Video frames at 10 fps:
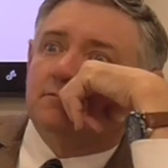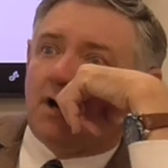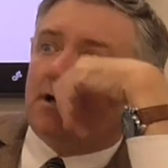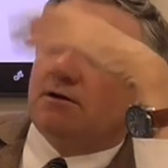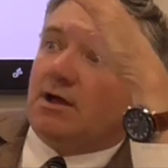
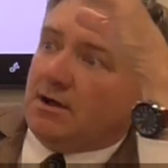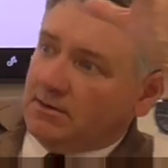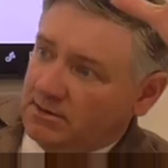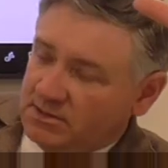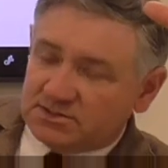right? Yeah.
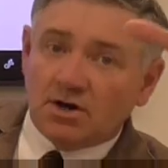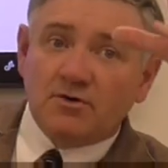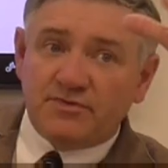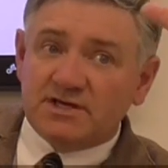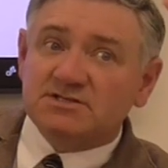
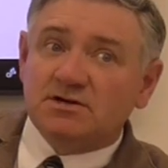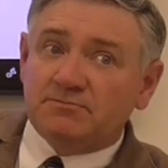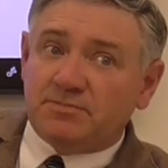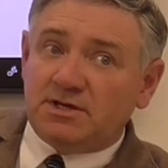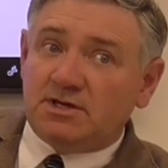So, this
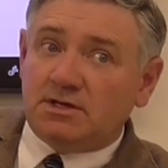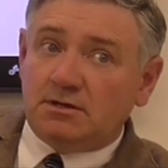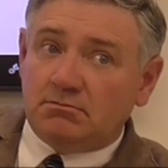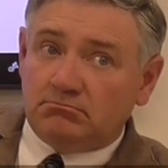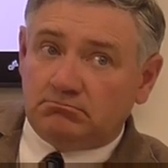could
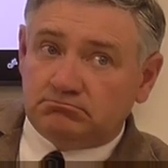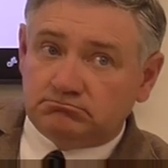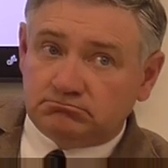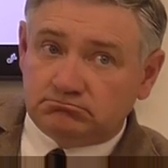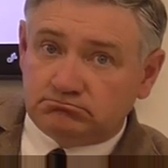be
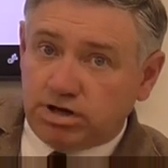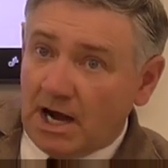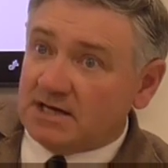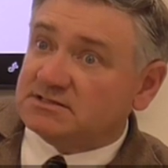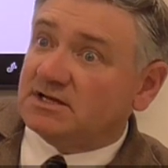
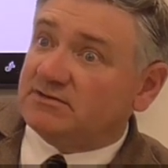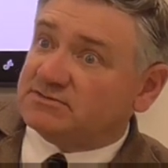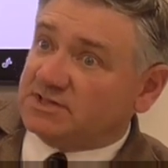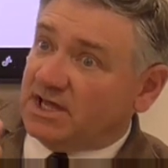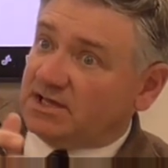
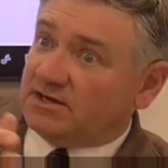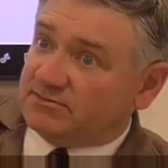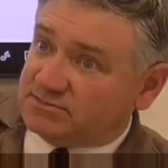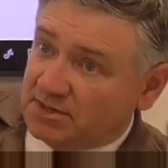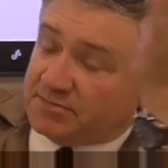positives,
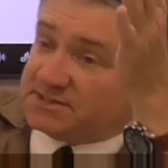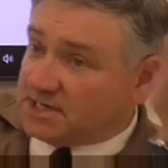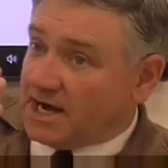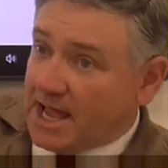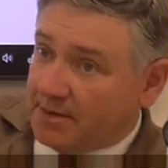negatives,
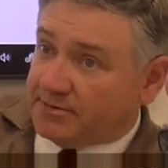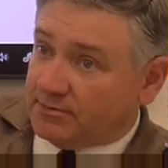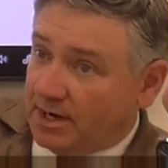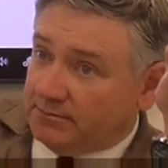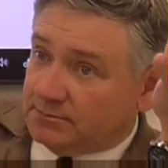something's got to happen,
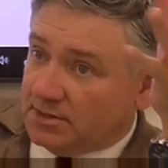right?